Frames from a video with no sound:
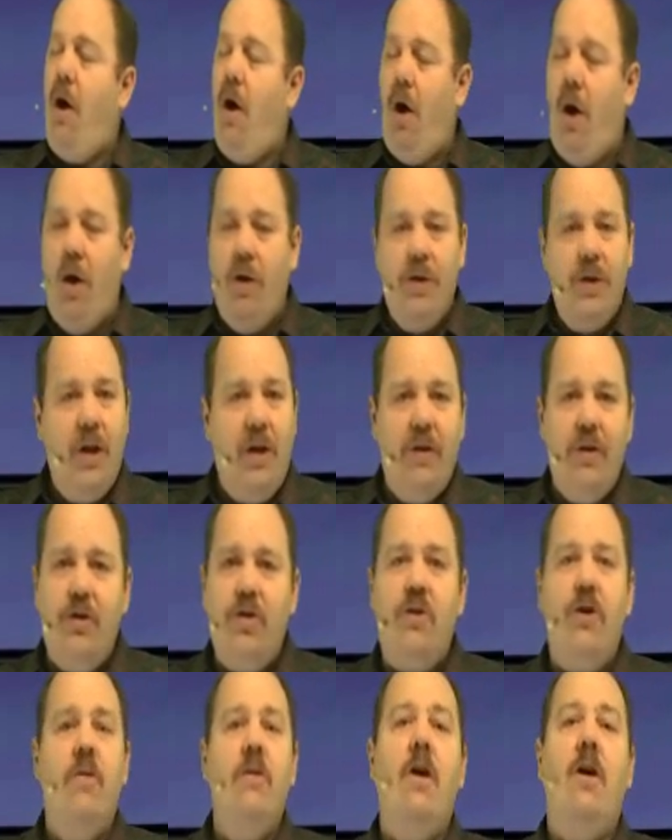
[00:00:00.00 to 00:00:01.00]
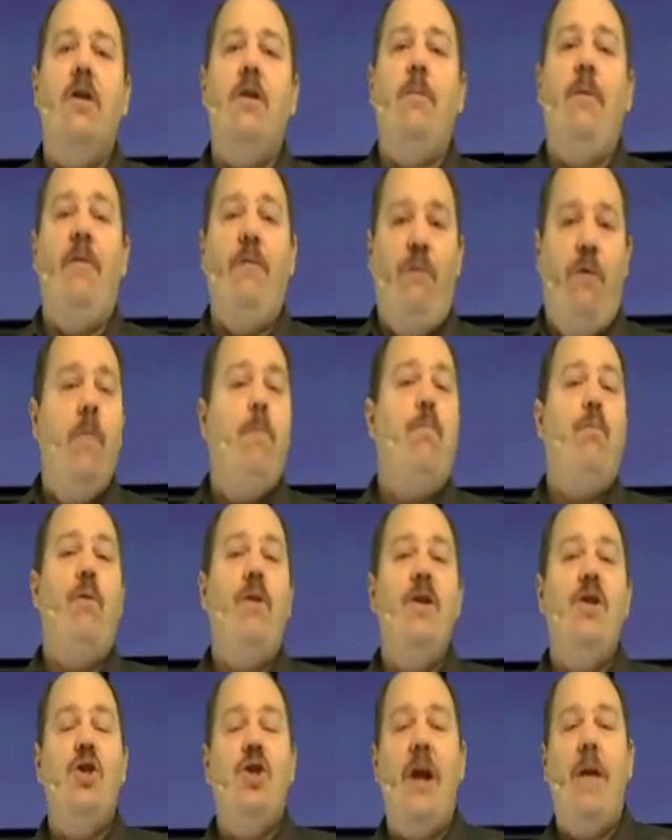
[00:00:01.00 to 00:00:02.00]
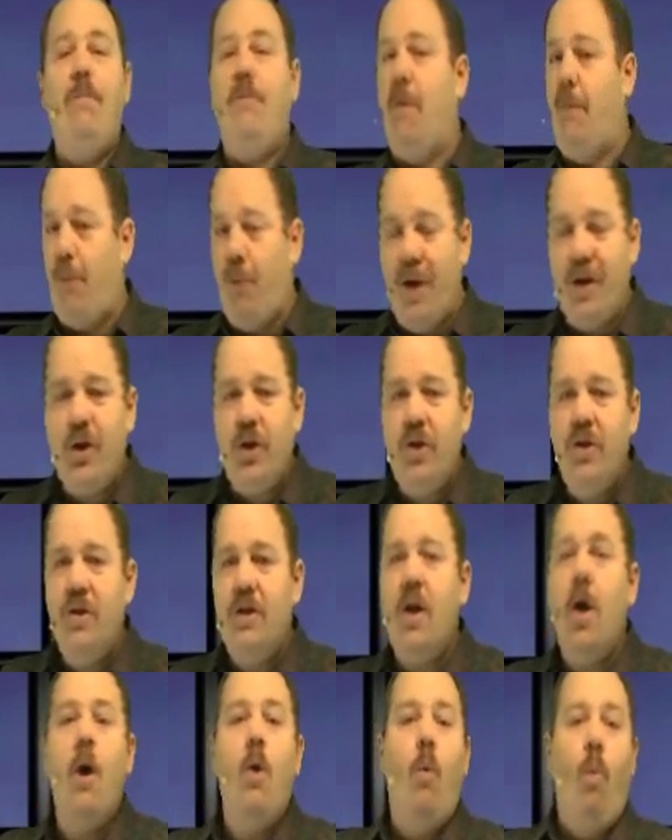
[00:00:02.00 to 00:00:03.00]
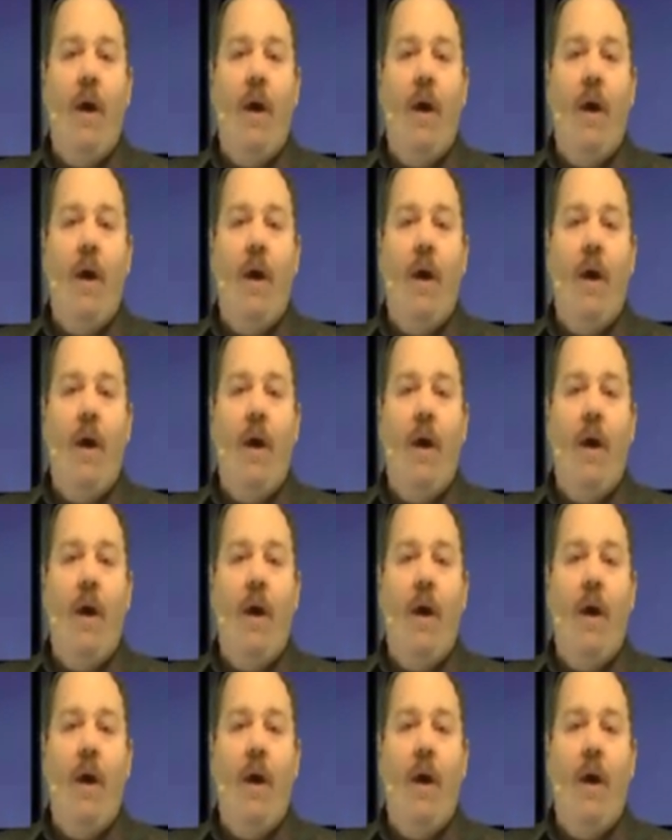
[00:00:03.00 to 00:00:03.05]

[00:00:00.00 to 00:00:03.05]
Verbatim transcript: All the others turned out to be footprint shaped depressions,